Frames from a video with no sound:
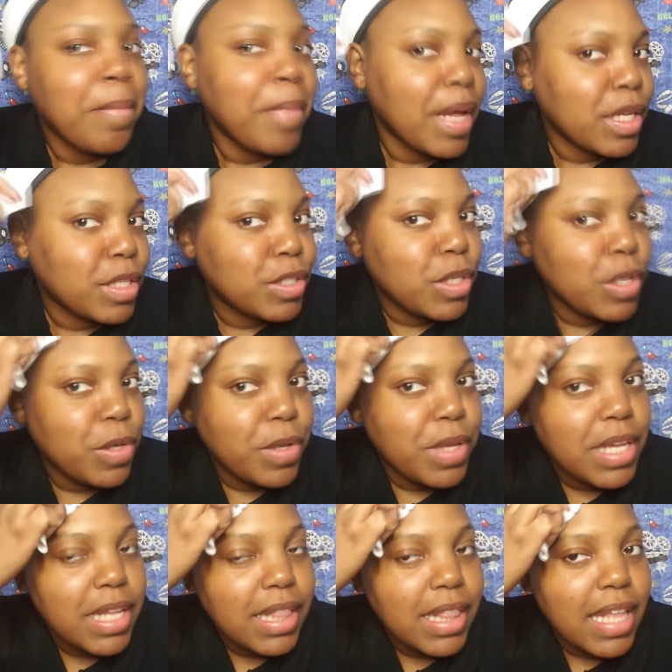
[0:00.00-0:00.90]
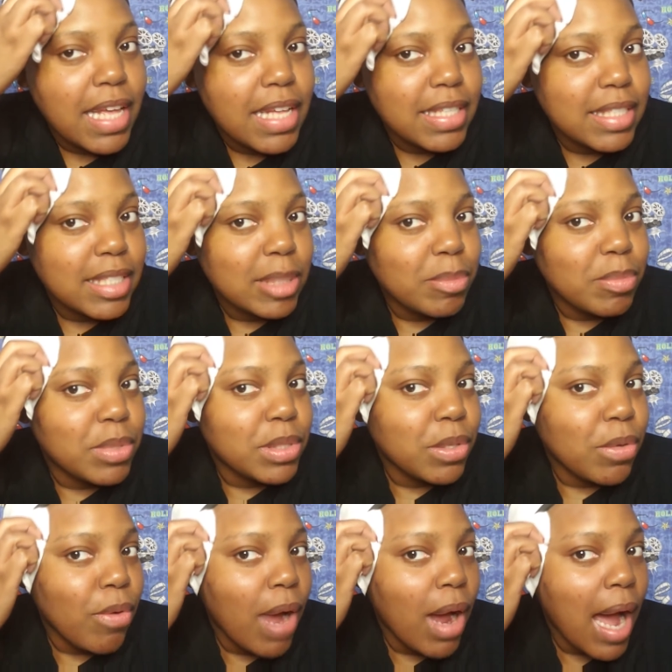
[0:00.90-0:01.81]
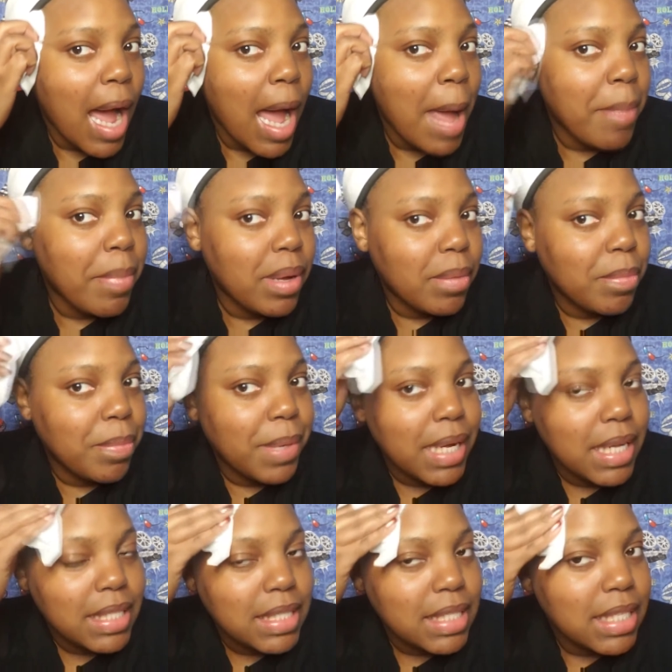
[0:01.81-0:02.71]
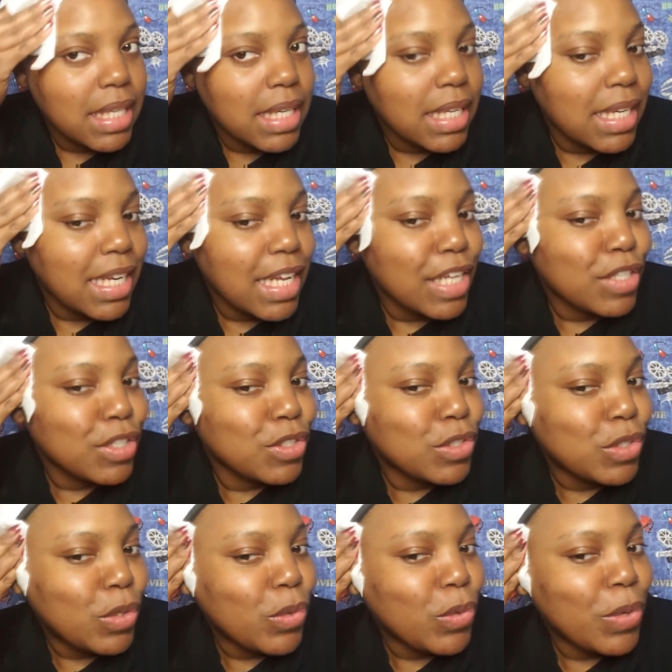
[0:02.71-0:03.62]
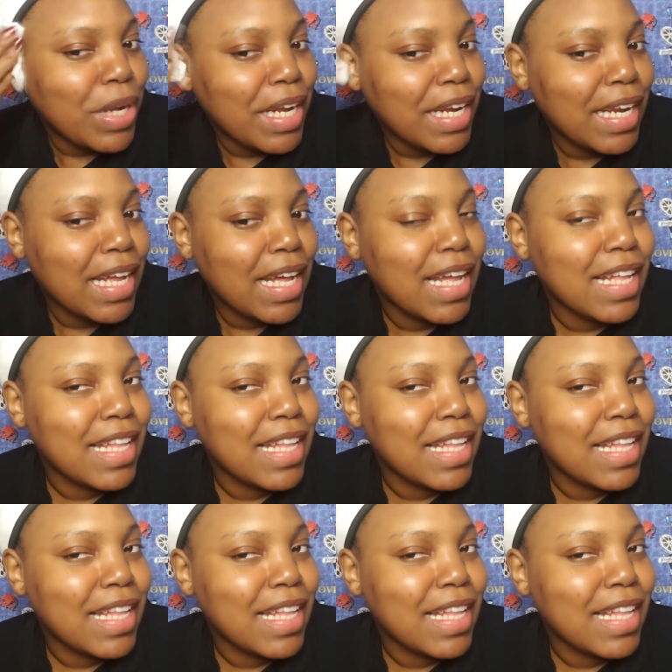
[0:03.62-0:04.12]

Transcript: Make sure you hit that subscribe button and join